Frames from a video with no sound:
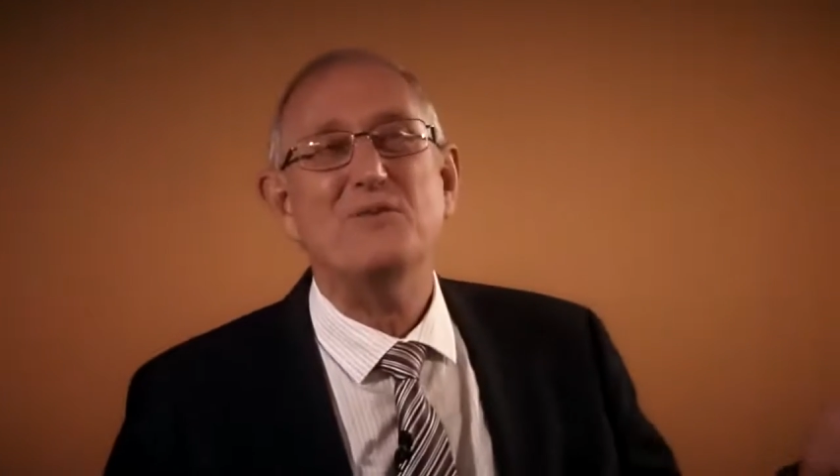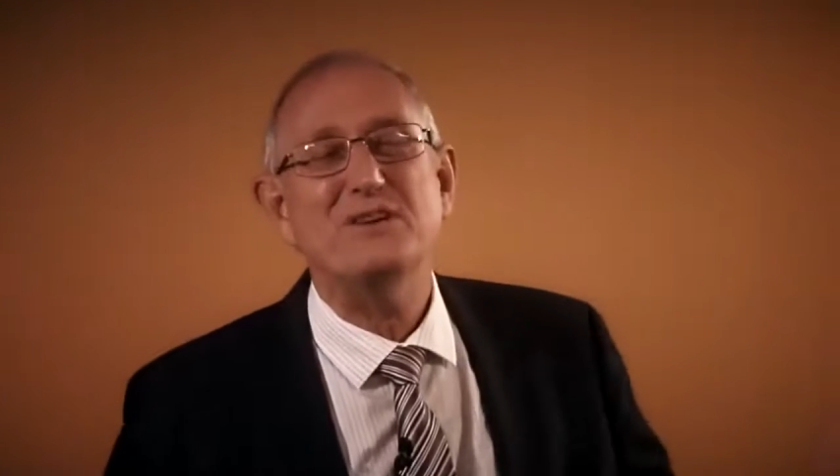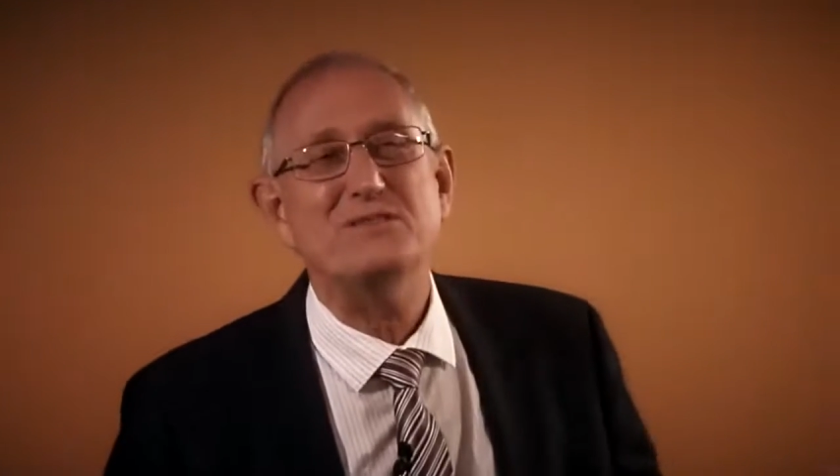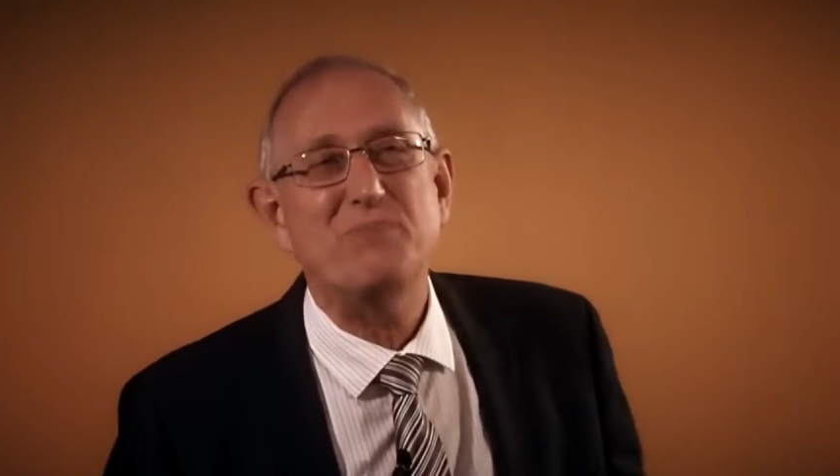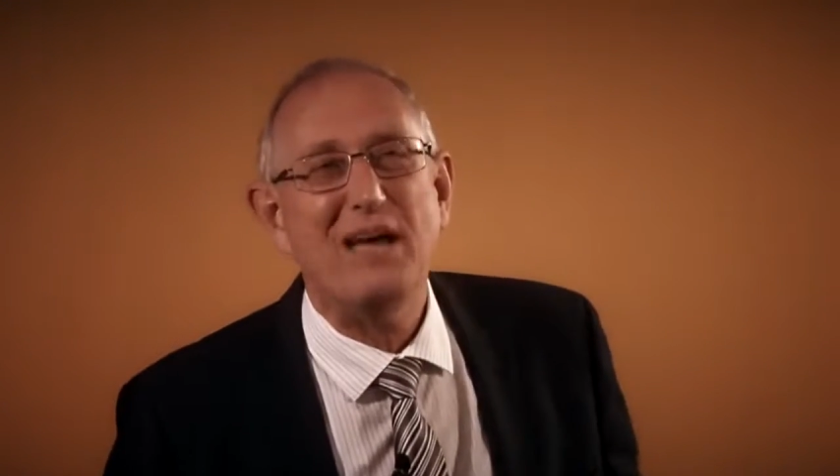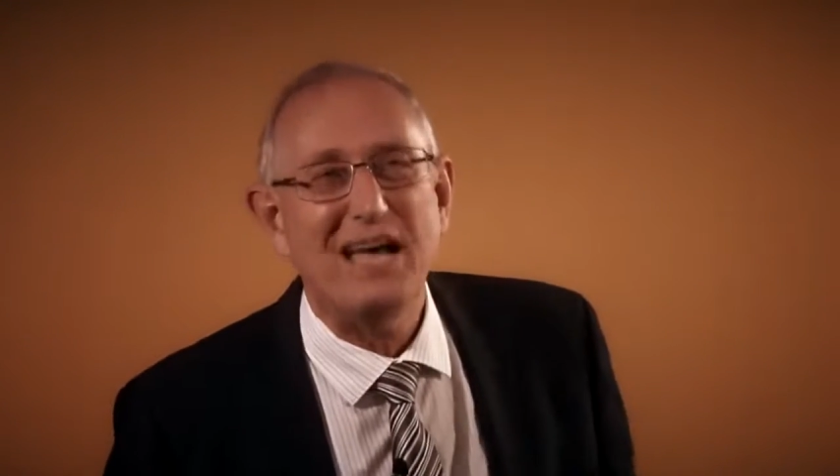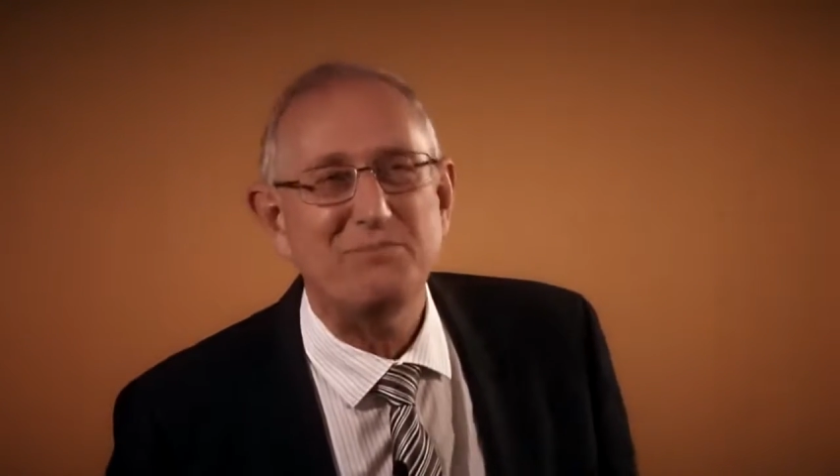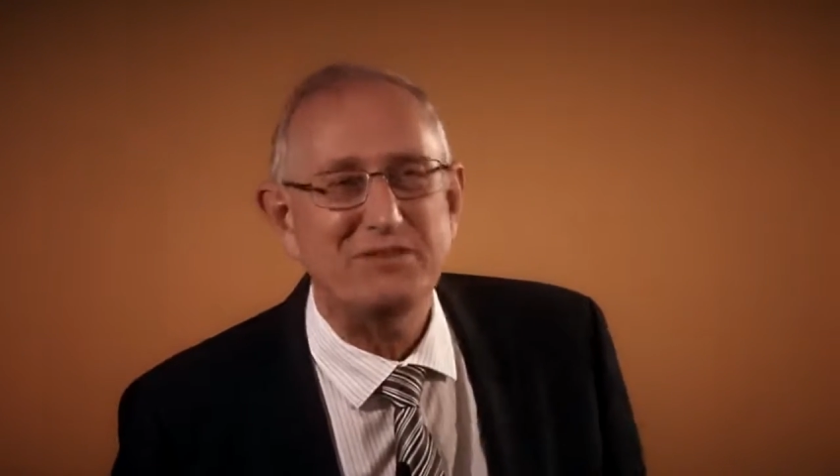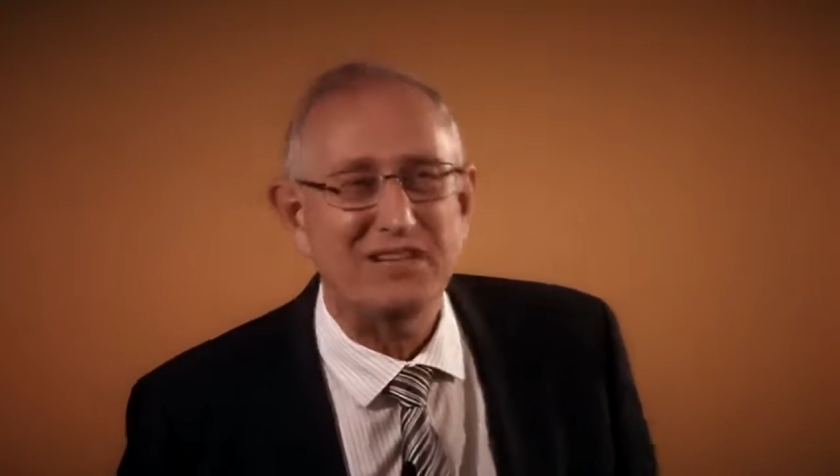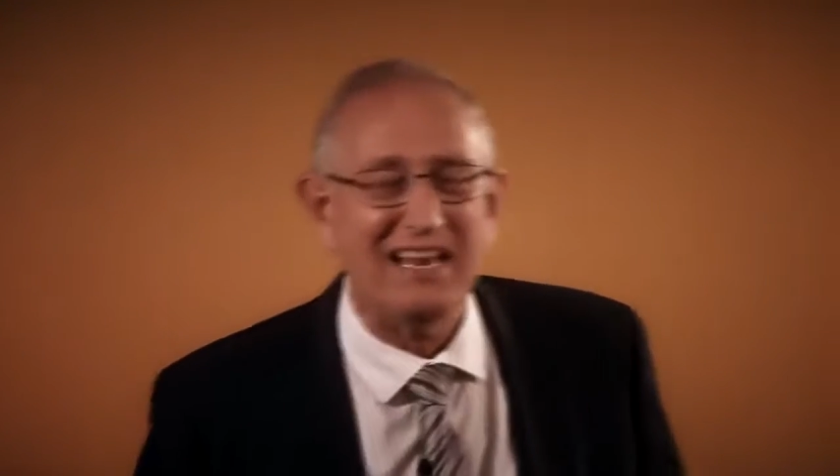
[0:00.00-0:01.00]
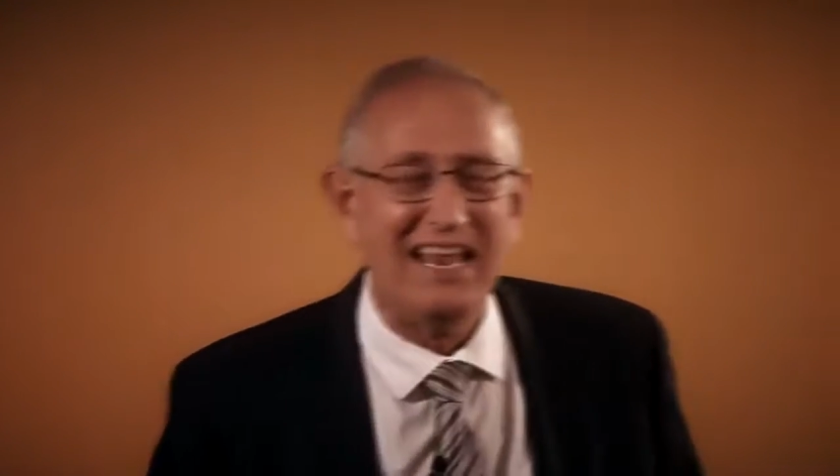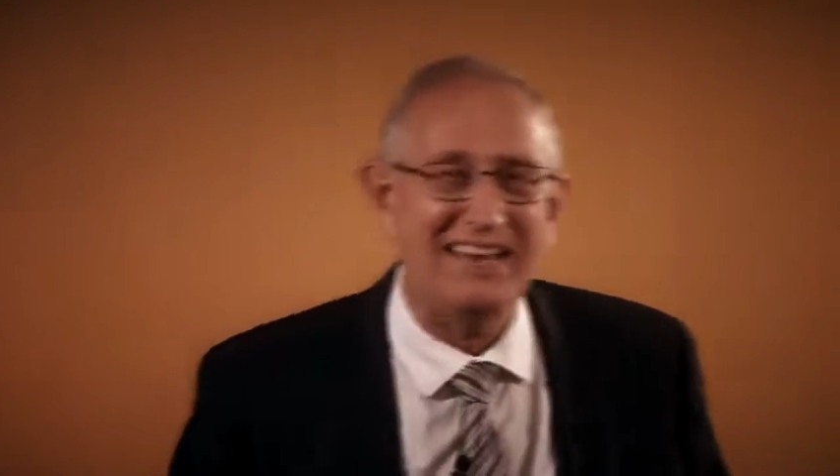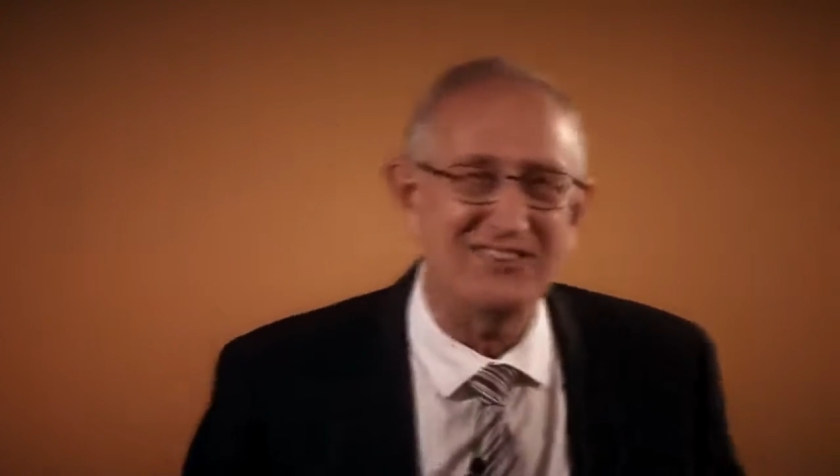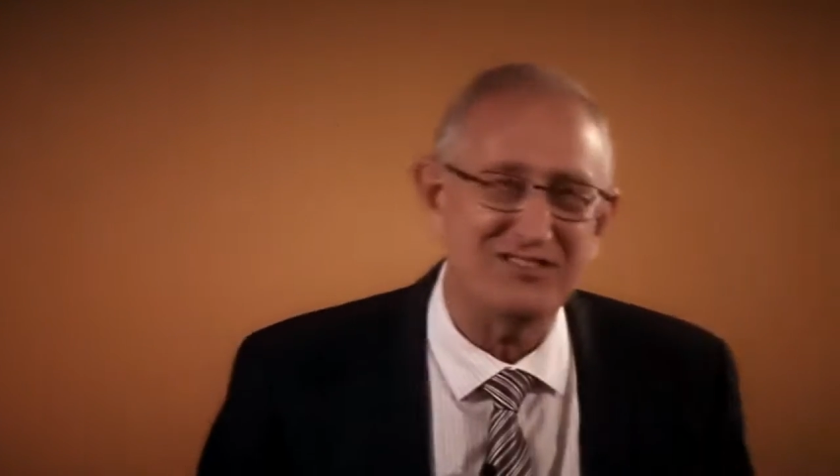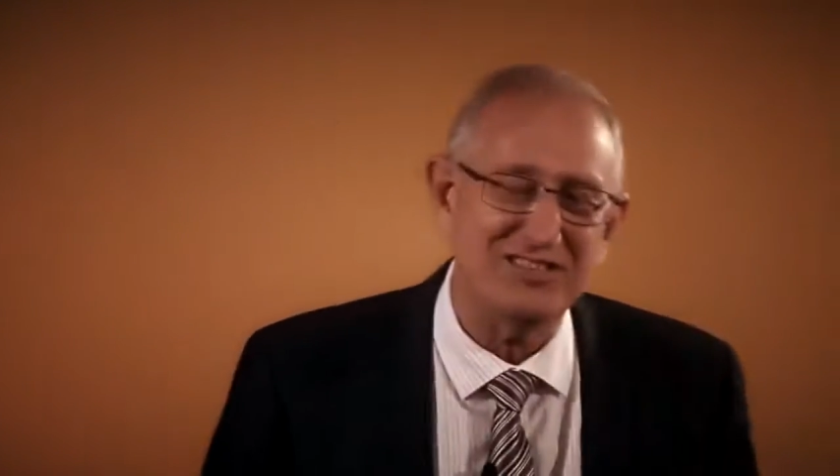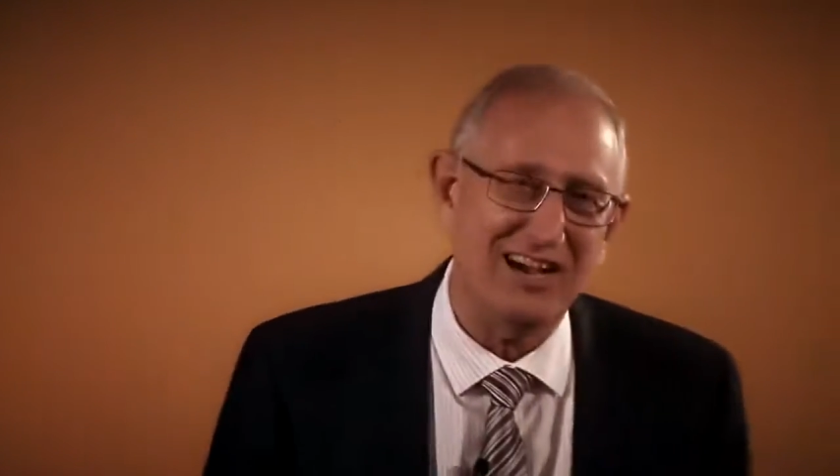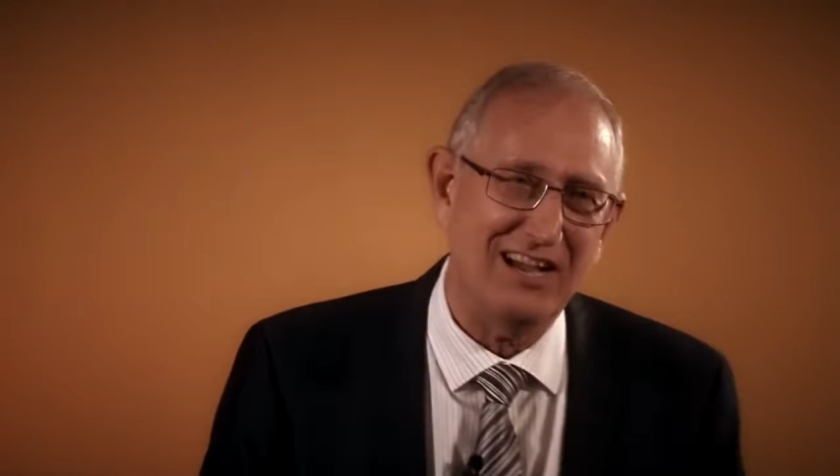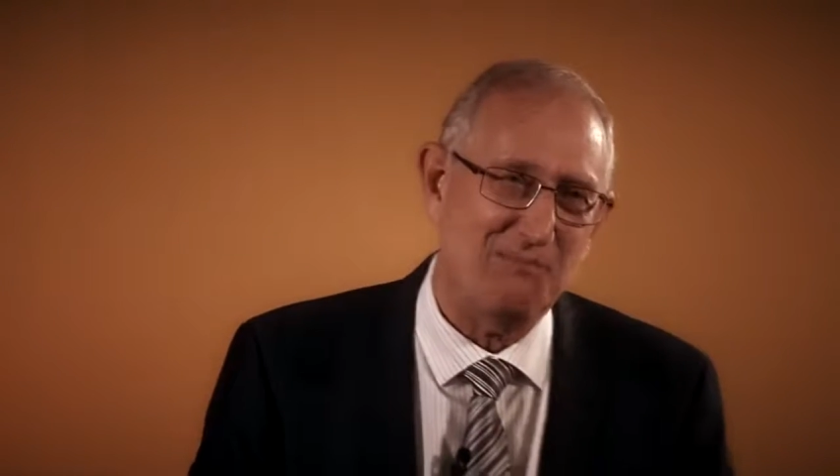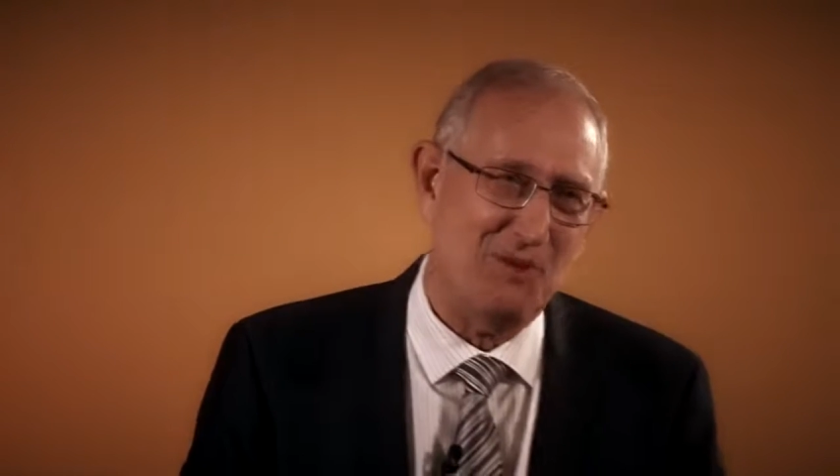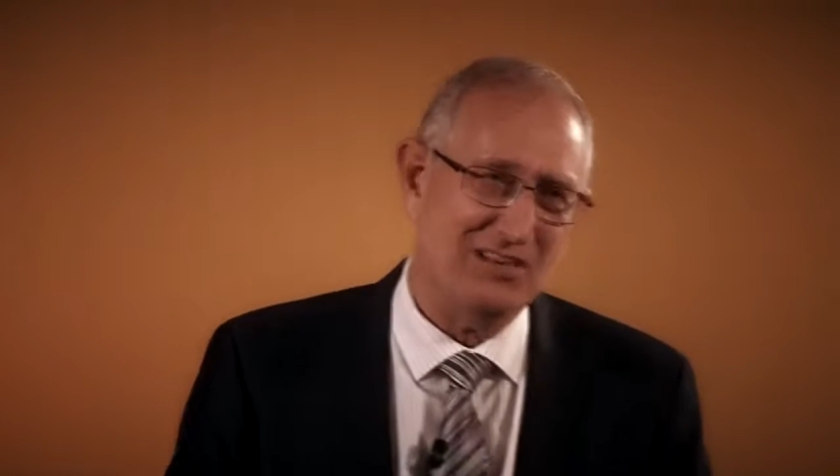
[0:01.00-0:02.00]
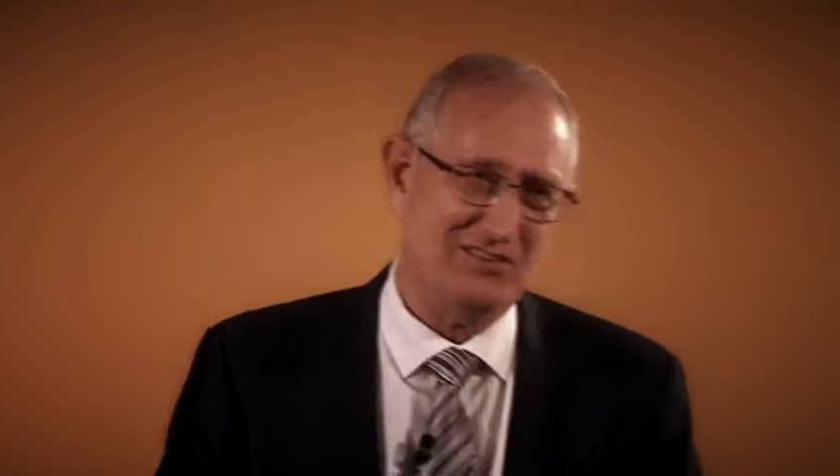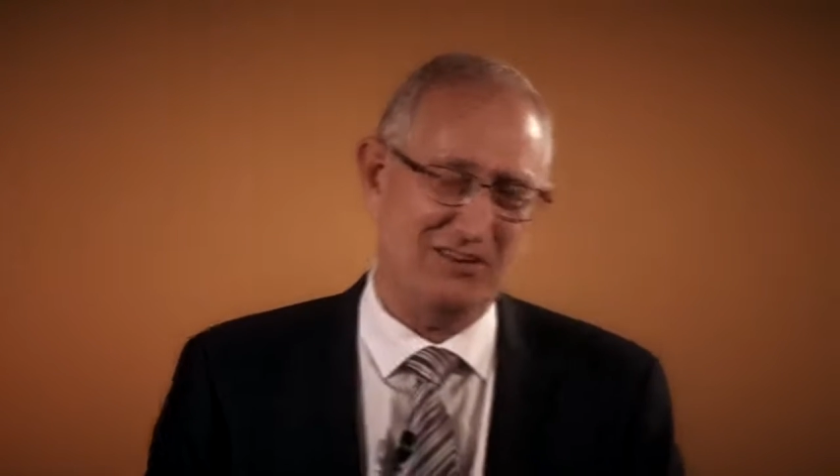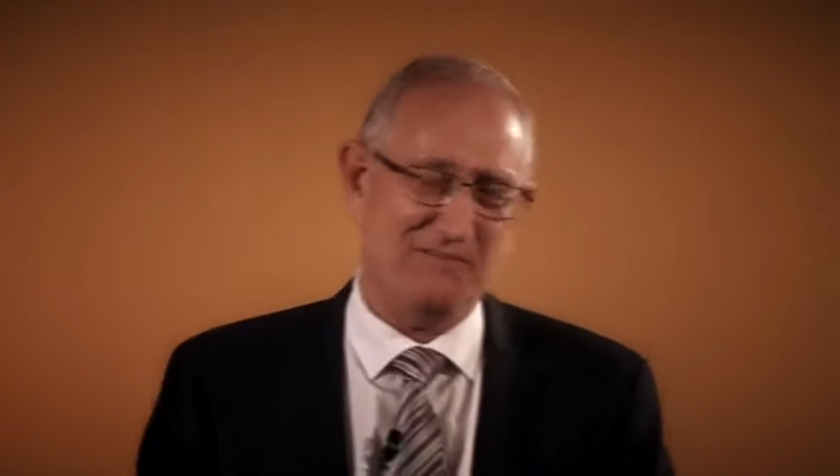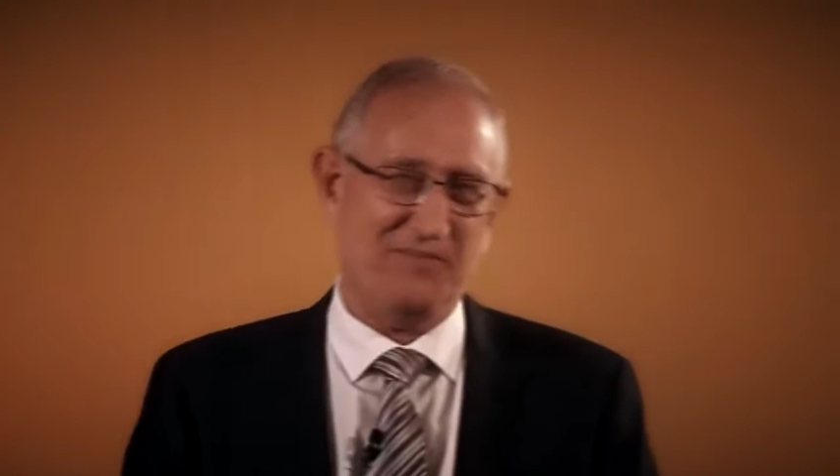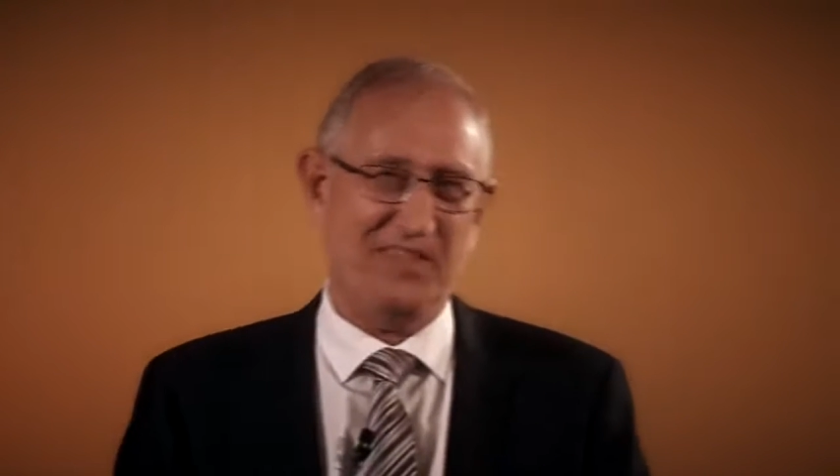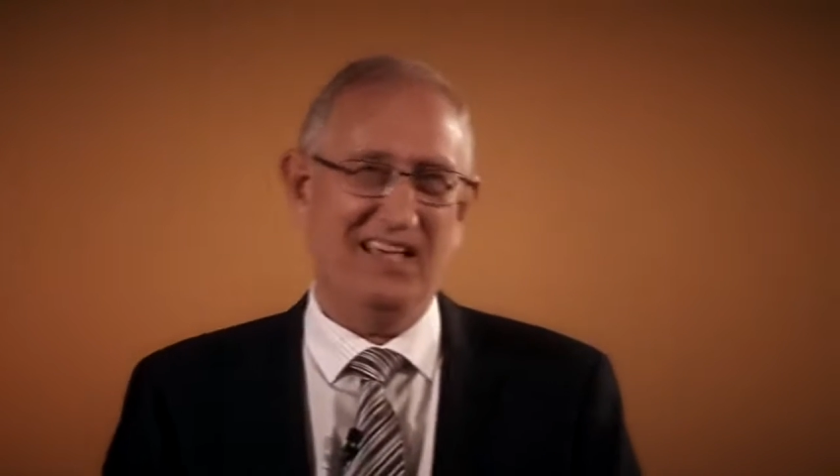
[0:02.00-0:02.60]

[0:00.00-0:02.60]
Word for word: was perhaps a clandestine Muslim.